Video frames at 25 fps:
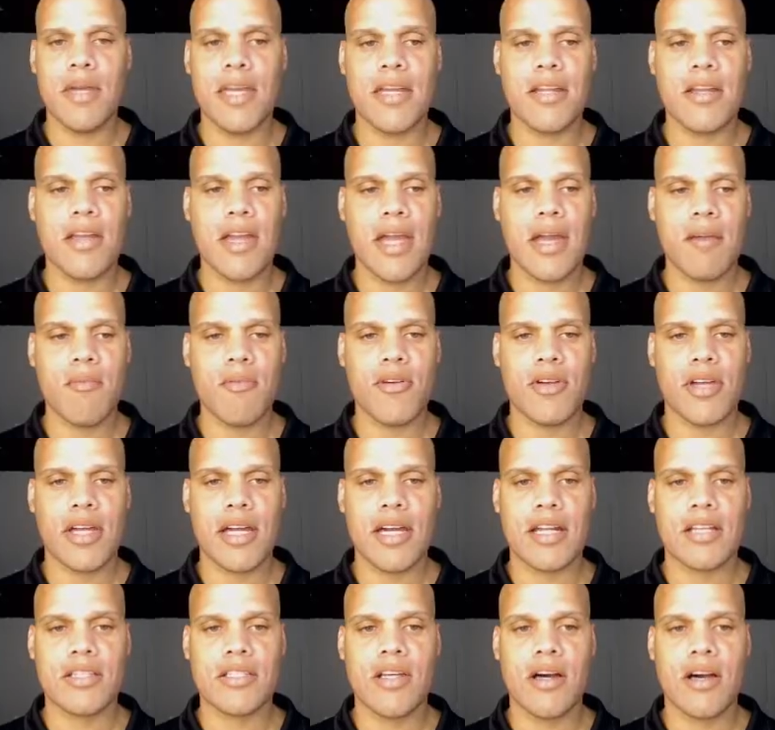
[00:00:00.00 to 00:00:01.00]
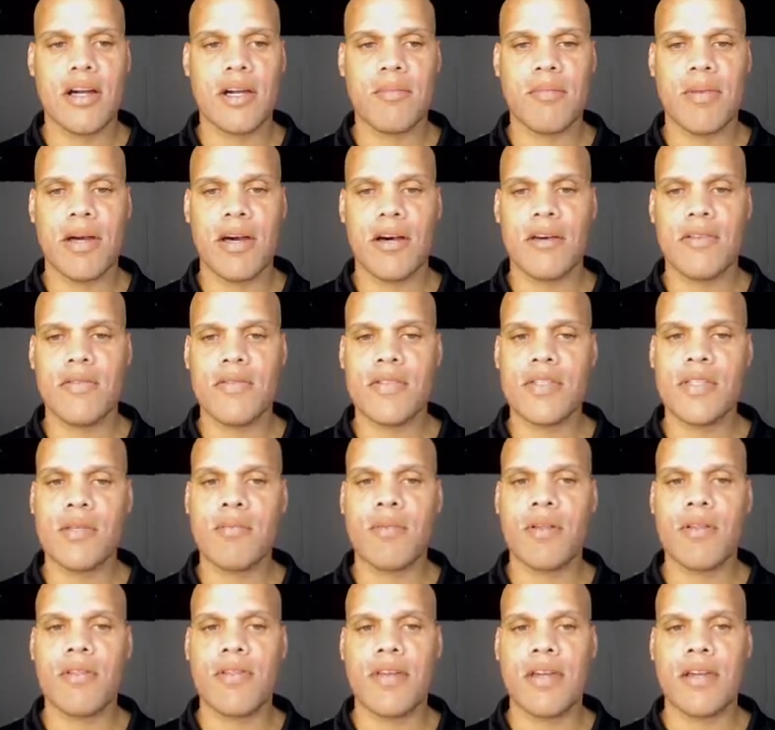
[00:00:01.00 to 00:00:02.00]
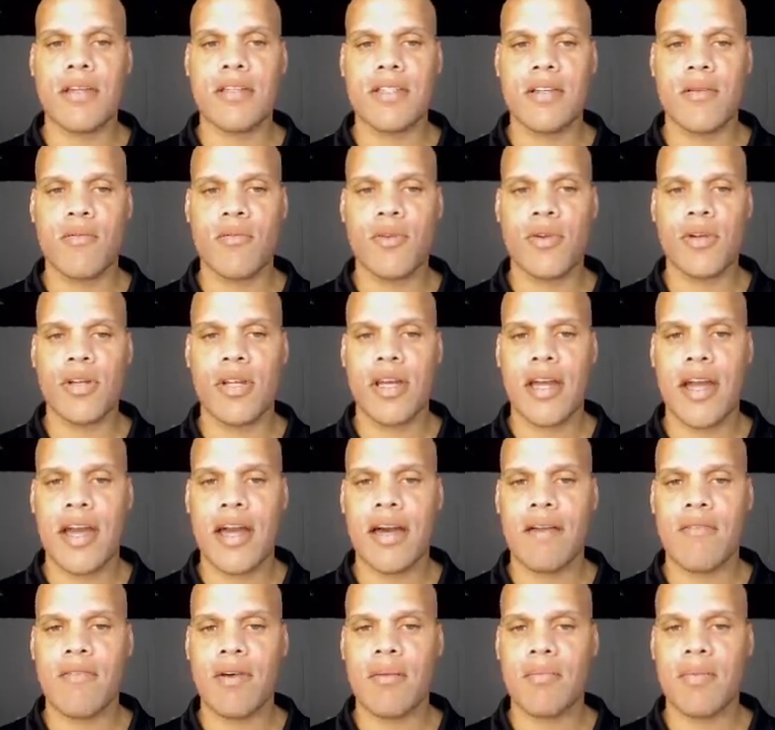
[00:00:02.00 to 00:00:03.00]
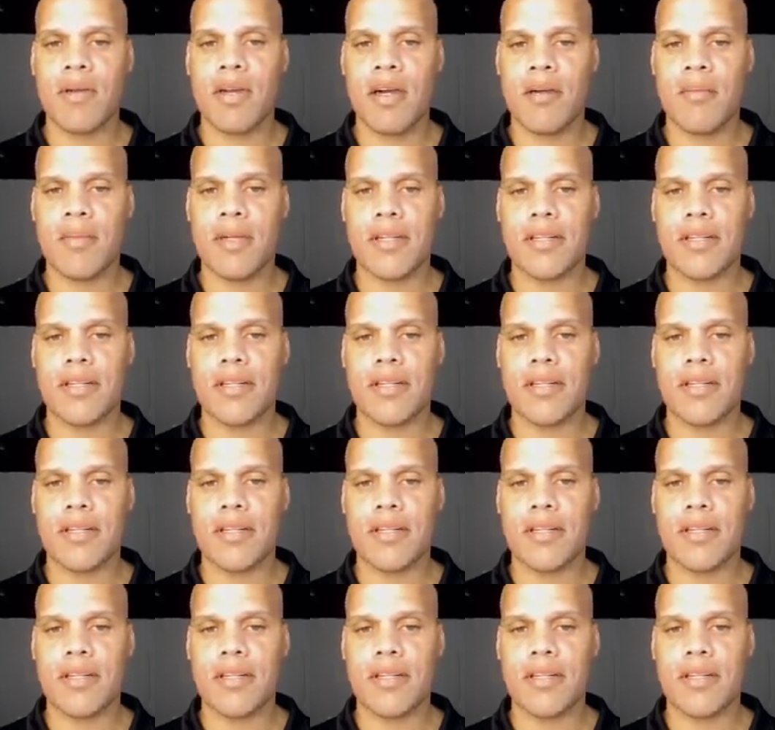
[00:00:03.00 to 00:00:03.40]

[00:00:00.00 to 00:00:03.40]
camera and kind of talk about some of the things that we're going to have upcoming.